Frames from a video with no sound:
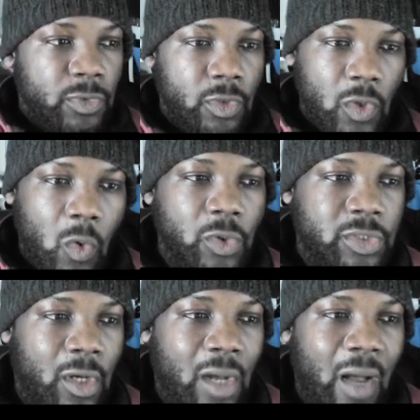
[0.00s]

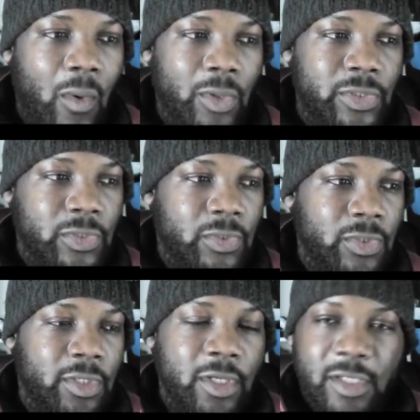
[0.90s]
also I want to
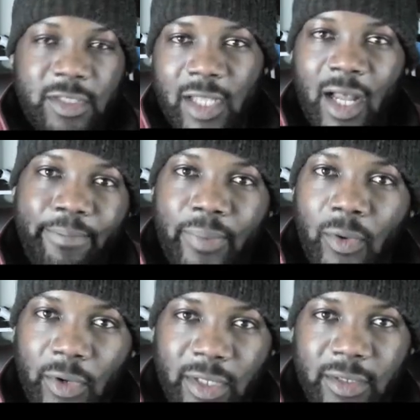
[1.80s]
start
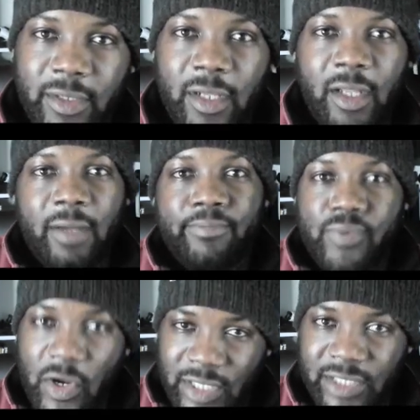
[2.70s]
putting
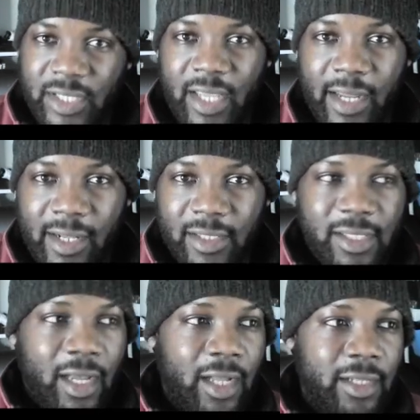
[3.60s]
projects together and
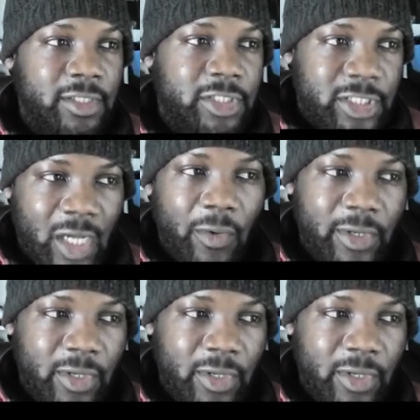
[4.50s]
start showing you